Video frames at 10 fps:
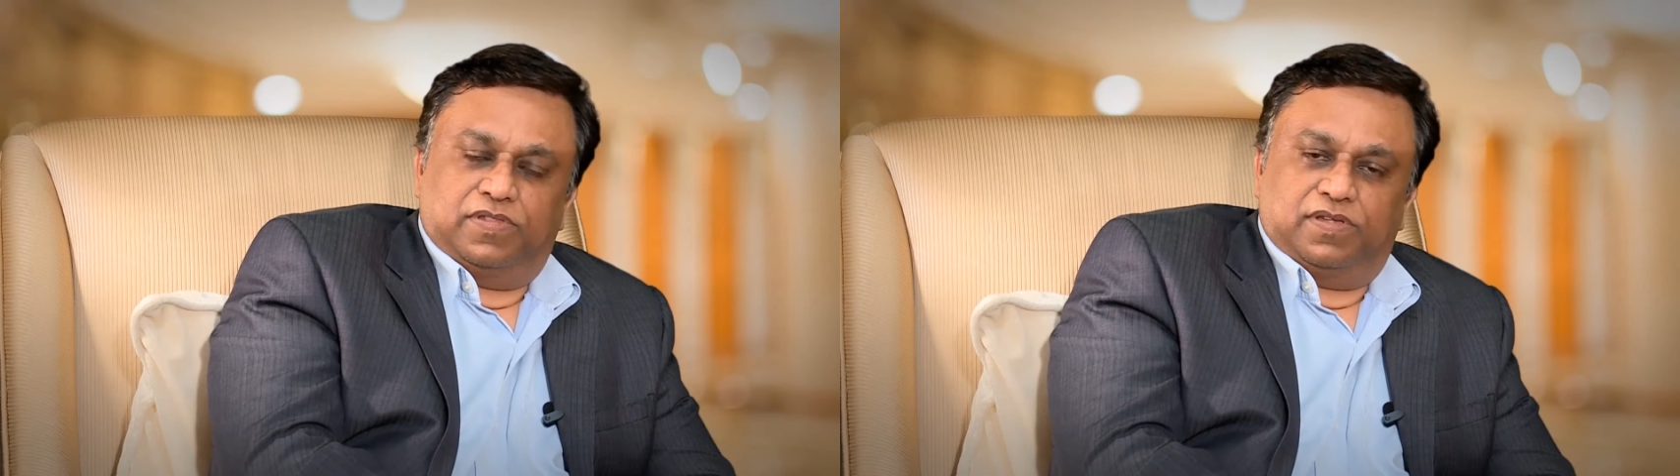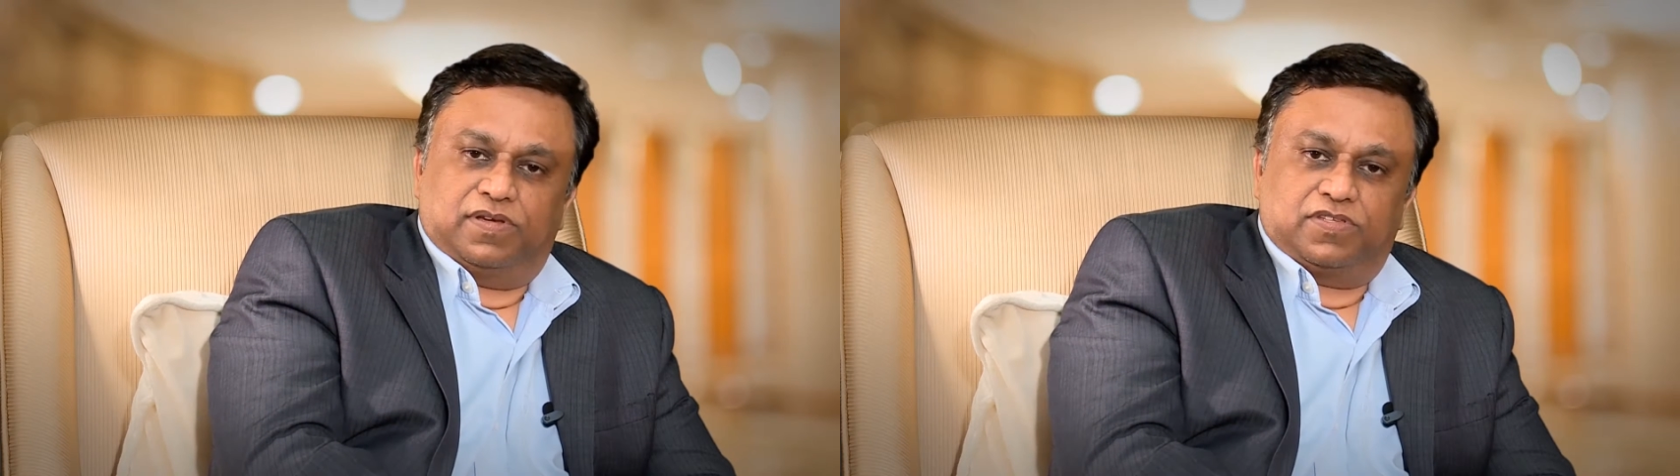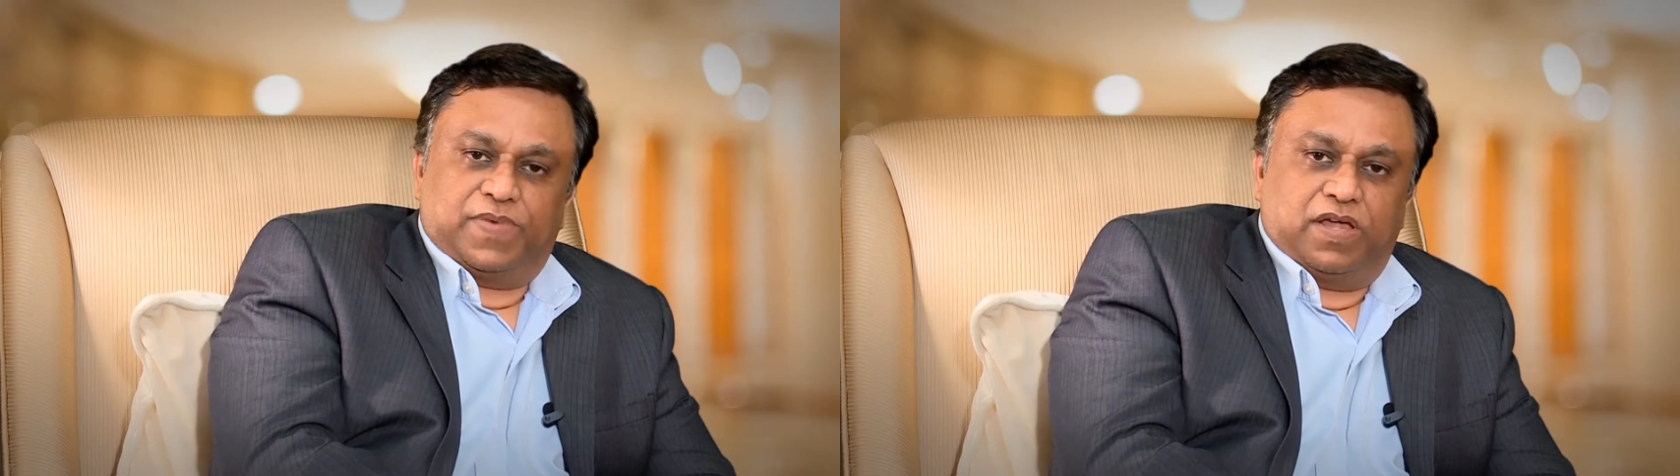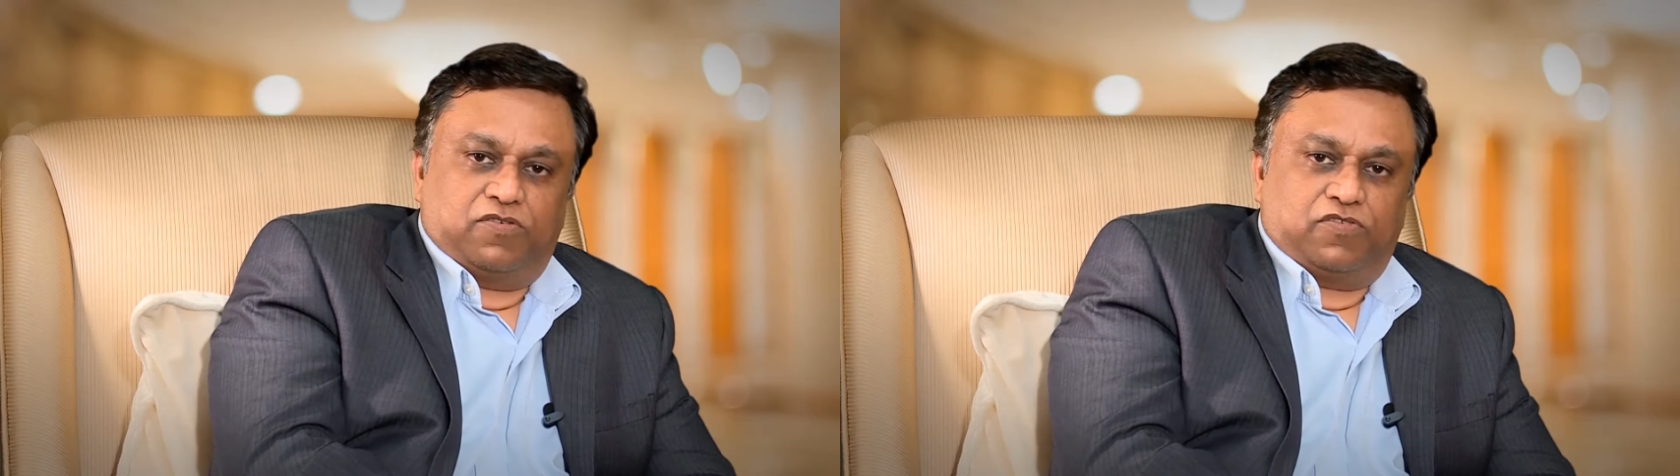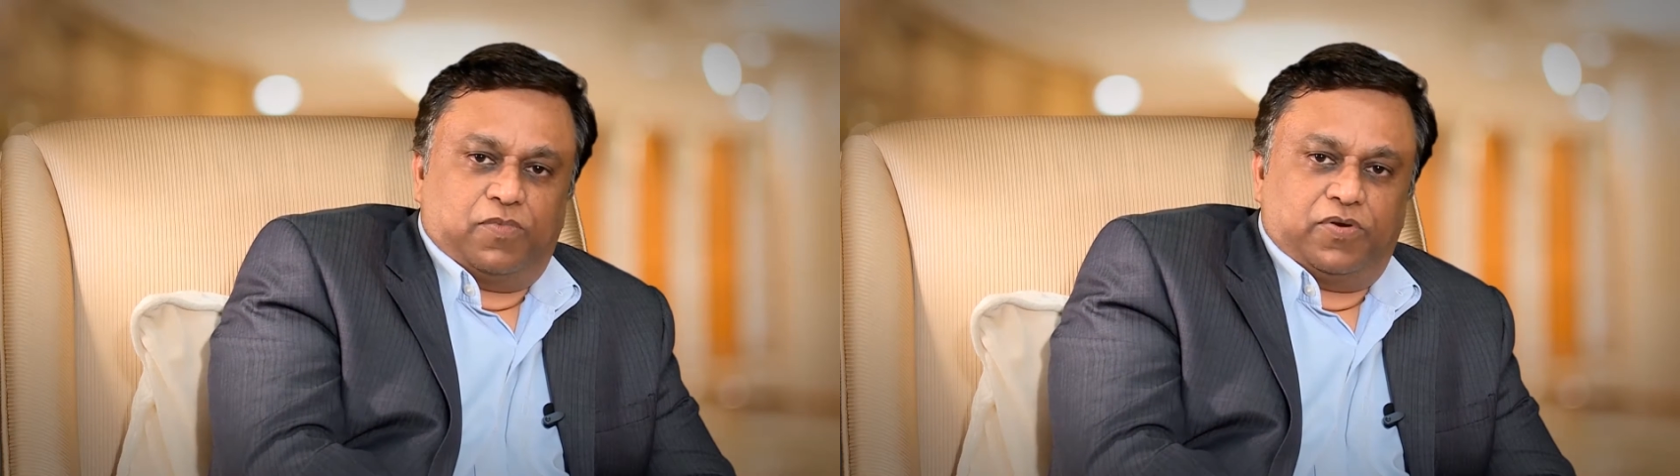within a span
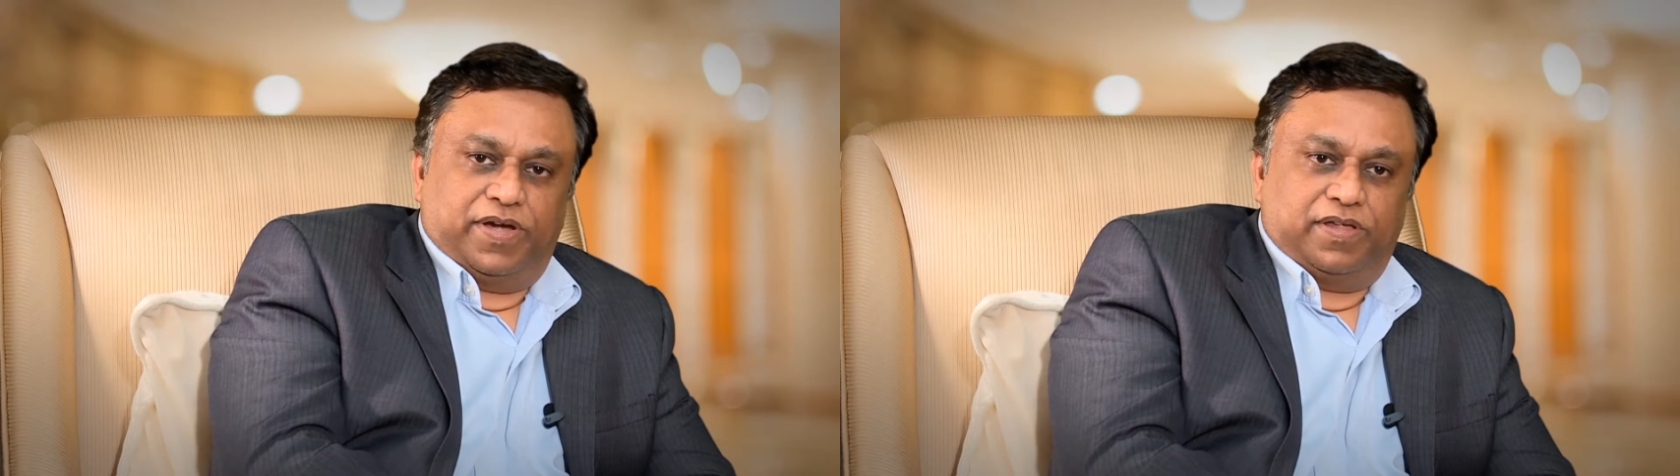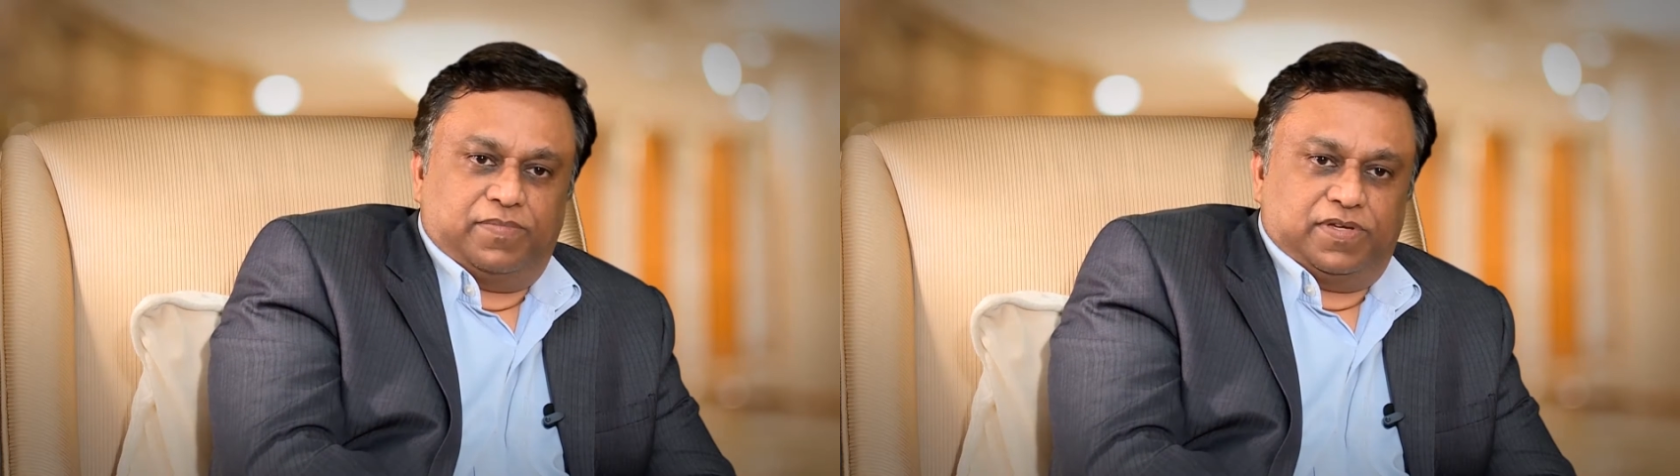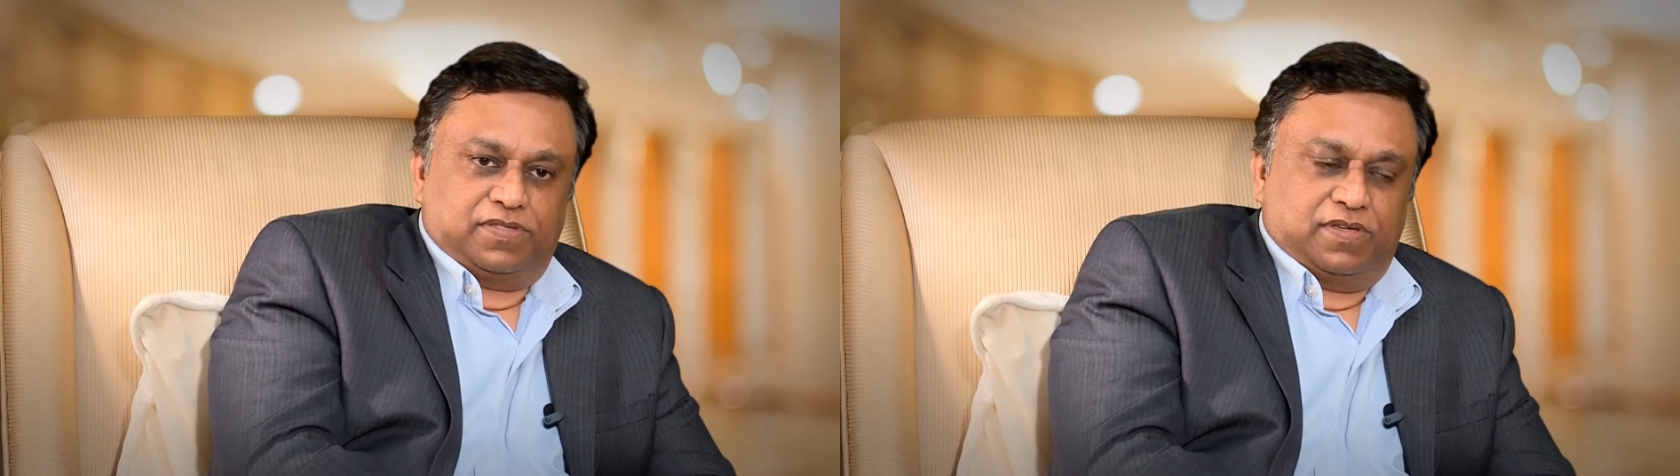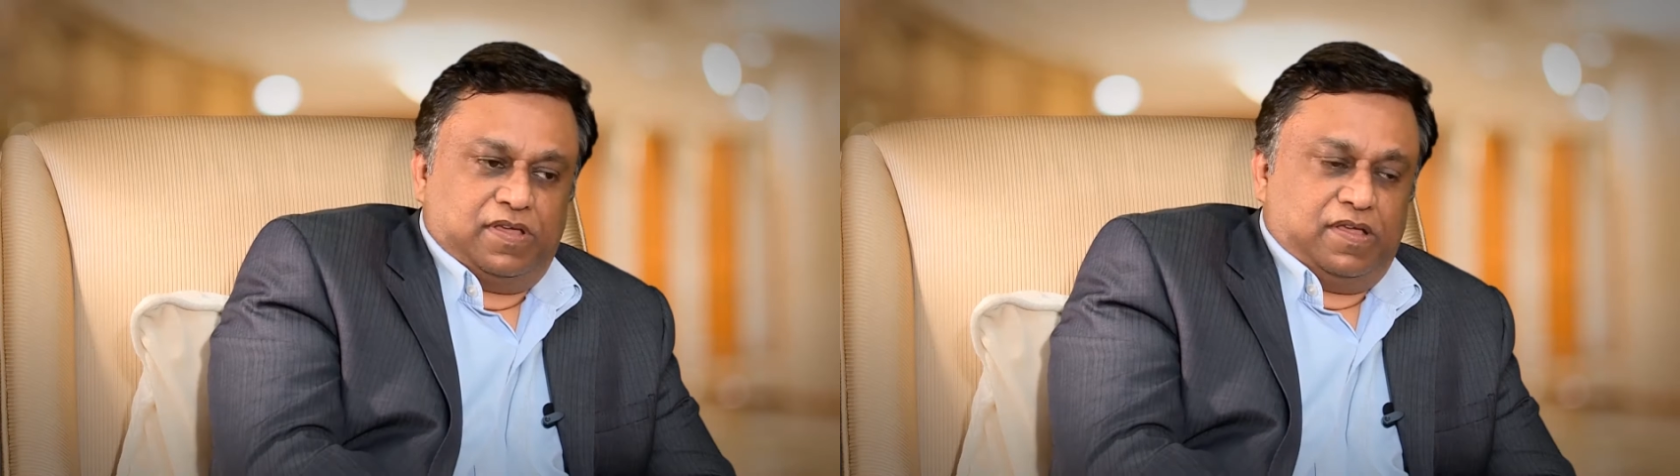of about 18 months.